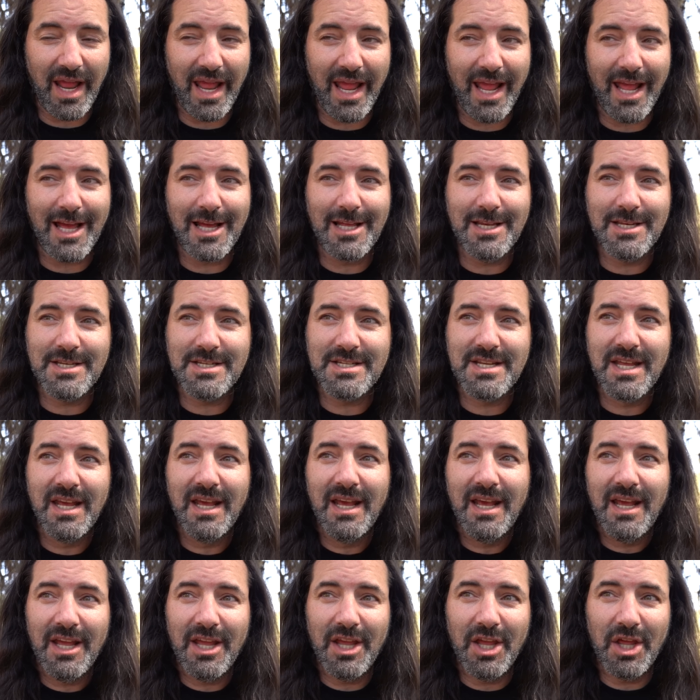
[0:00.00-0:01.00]
And,
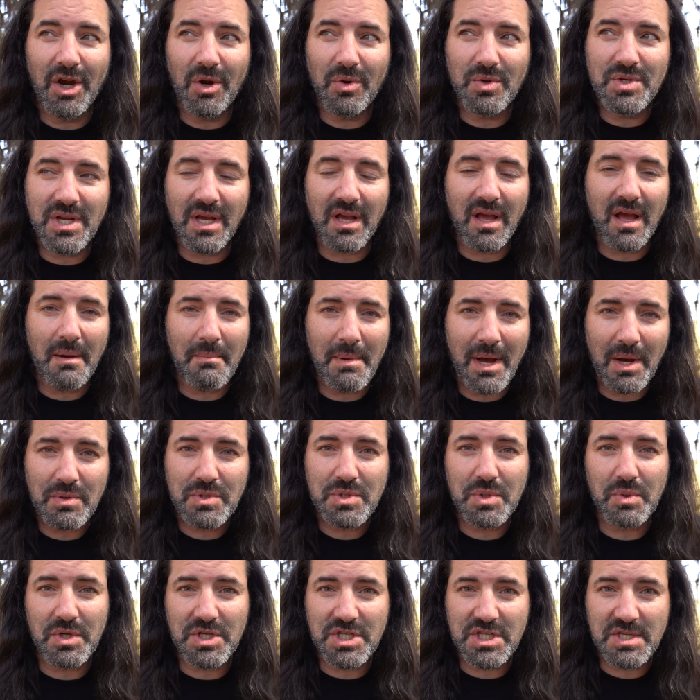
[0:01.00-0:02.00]
you know, to come out
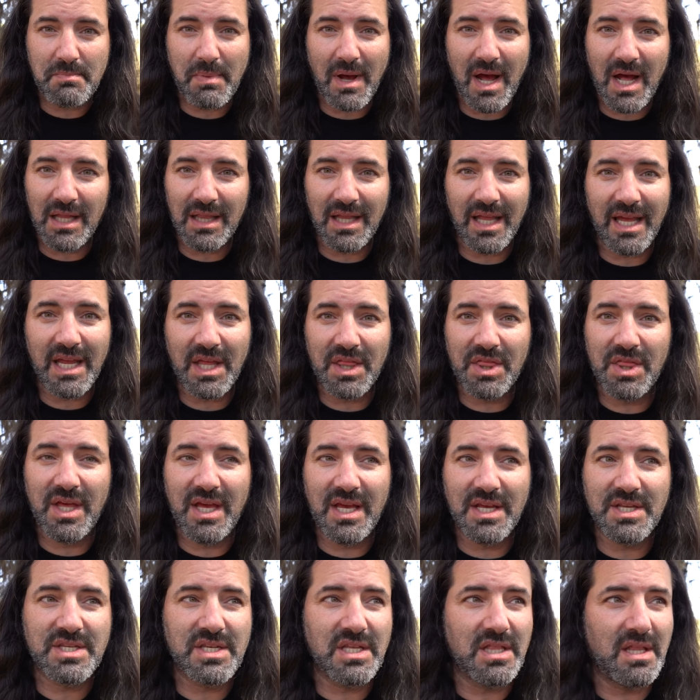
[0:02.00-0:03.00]
to a spot like
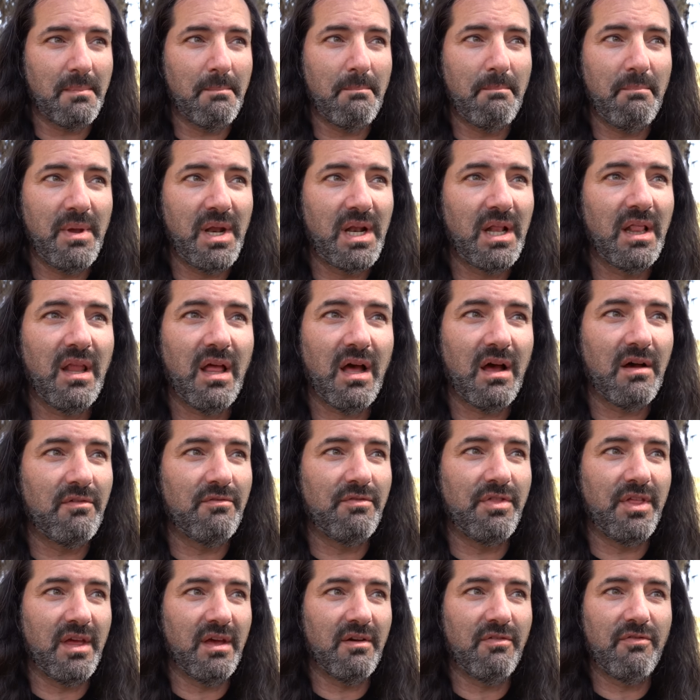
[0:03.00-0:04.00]
this in the middle
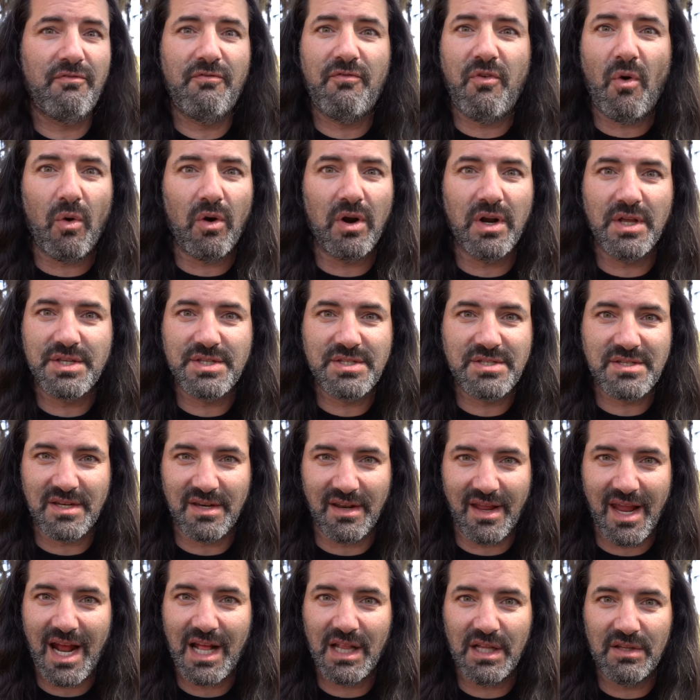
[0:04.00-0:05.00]
of the forests
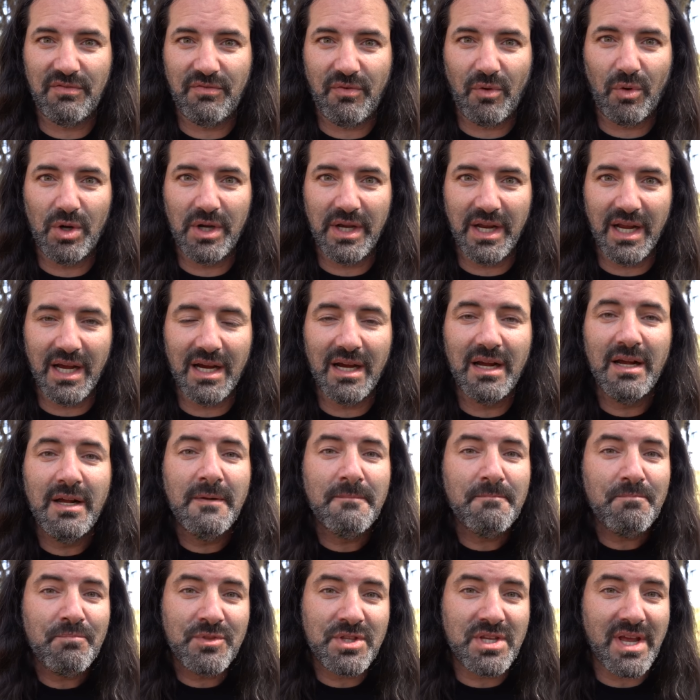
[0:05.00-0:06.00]
in California
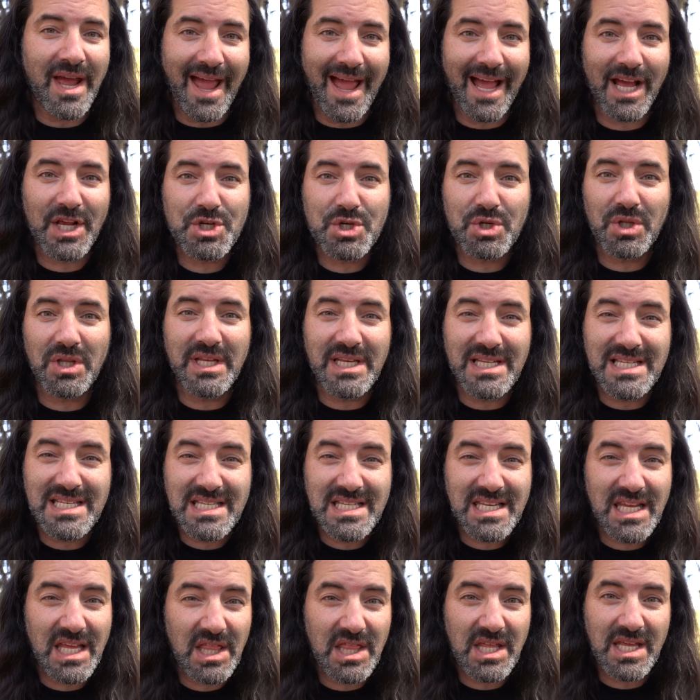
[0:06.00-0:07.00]
to actually
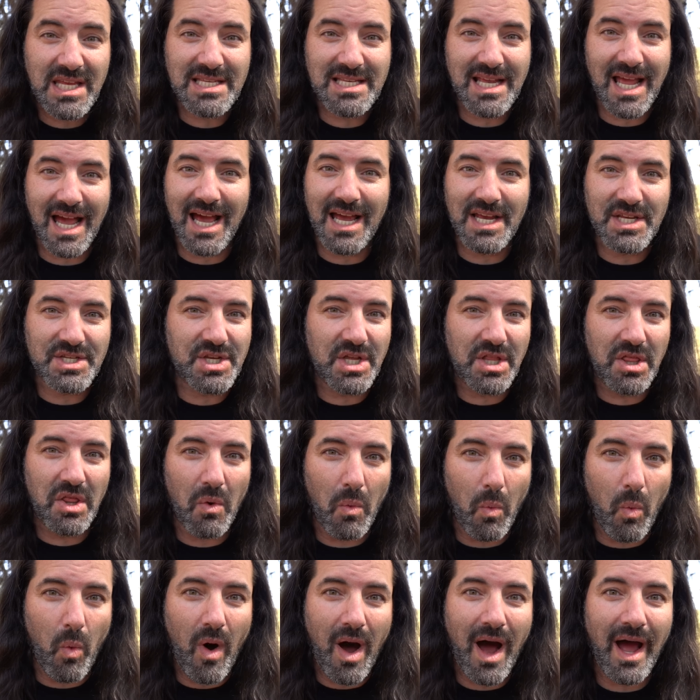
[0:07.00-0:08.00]
see these guys in the
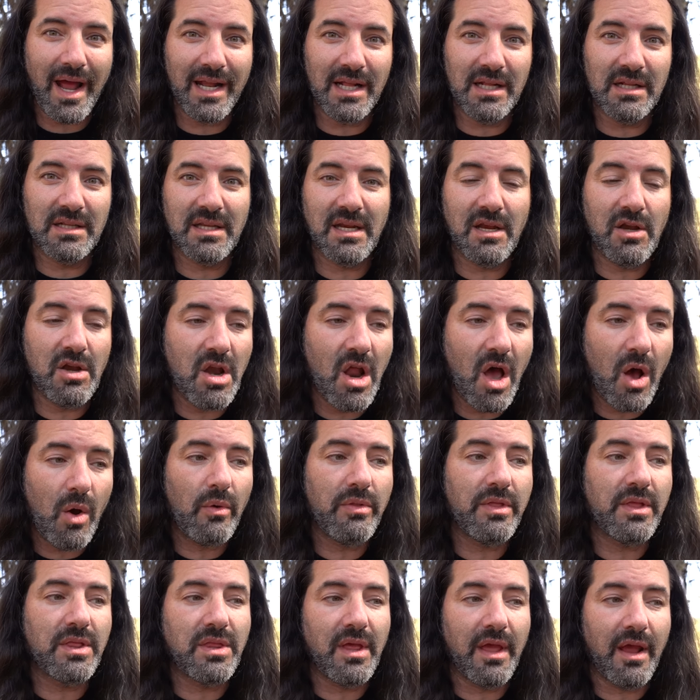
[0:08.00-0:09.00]
wild and
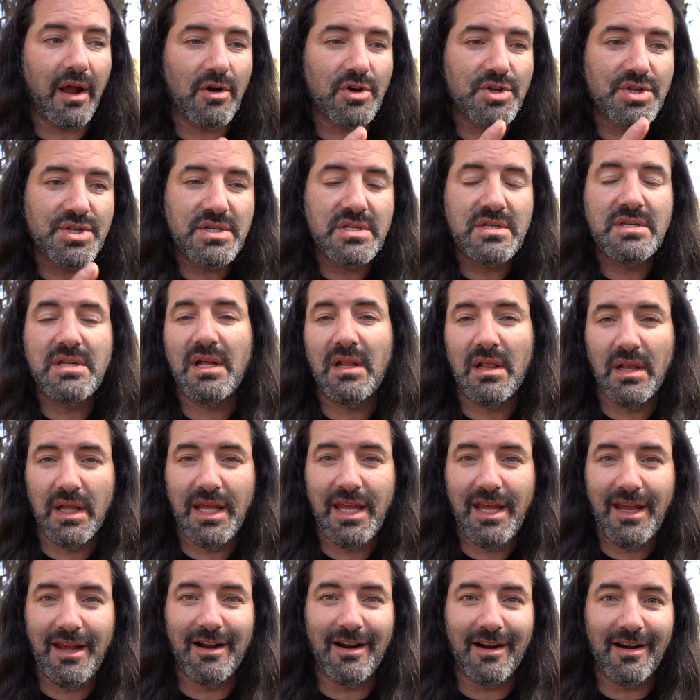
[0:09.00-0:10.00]
know that they are still
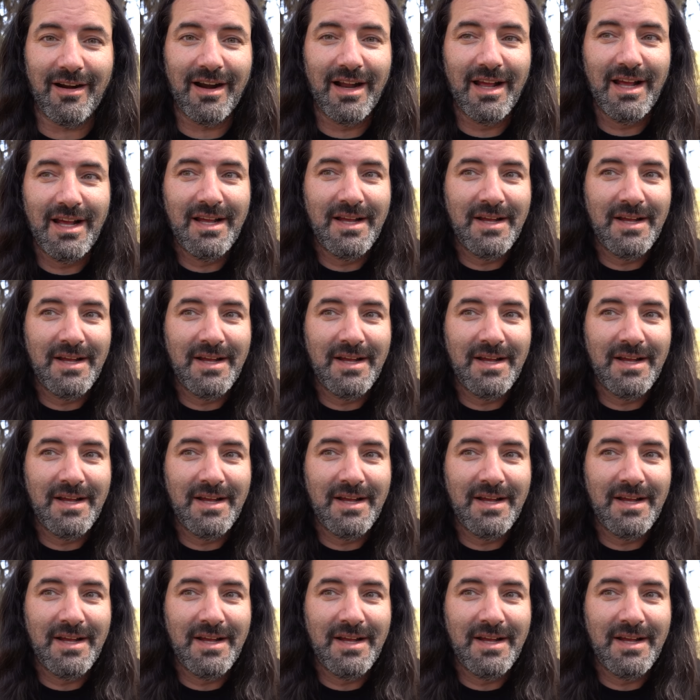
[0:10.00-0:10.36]
here,